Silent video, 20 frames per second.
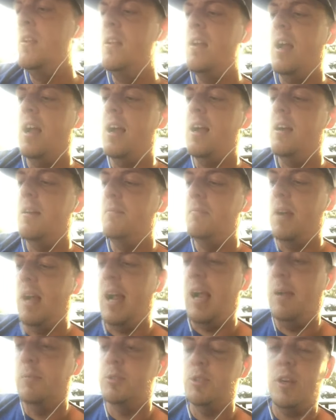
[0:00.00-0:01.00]

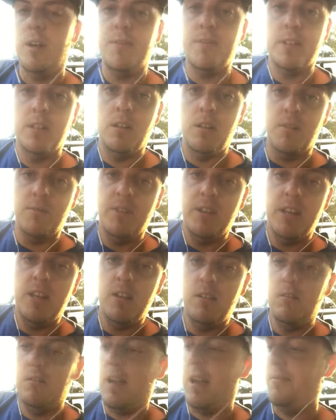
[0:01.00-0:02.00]
I'm sorry for the long
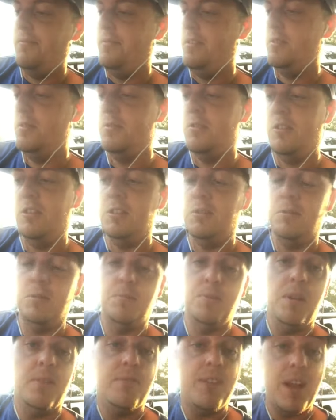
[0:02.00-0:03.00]
video. This was only supposed to
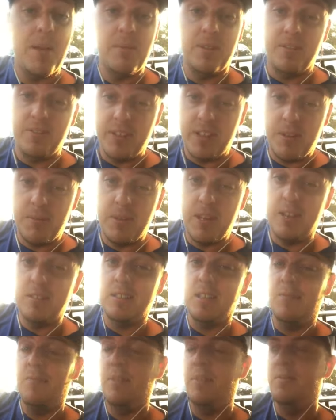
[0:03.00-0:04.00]
be a 5-minute video, but now it's
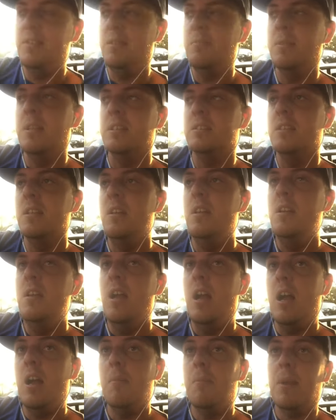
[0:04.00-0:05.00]
like 15 minutes.
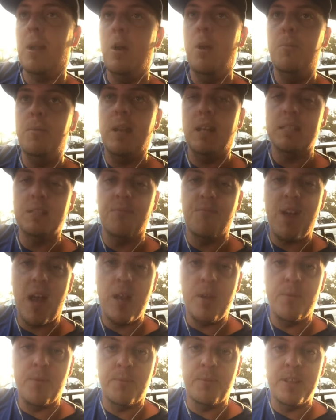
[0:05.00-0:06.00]
But I hope you got some
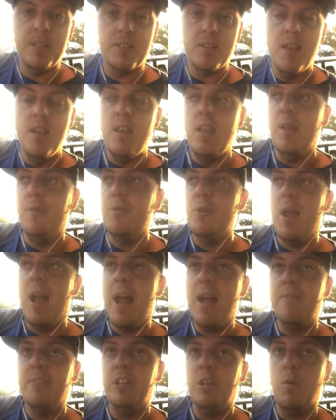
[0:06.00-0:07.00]
value from this. If you
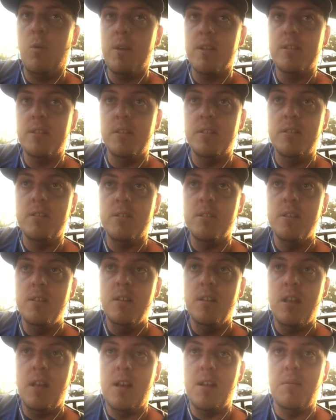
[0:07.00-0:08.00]
have any questions,
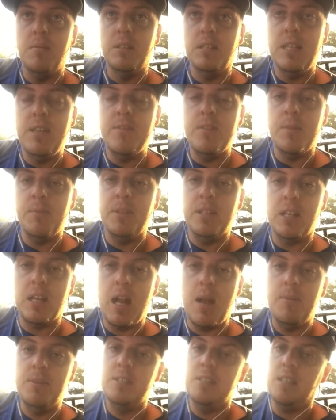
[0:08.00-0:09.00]
leave them in the
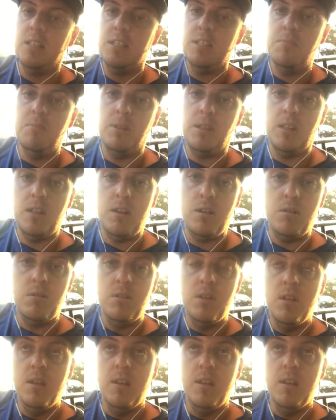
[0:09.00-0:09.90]
comment section below.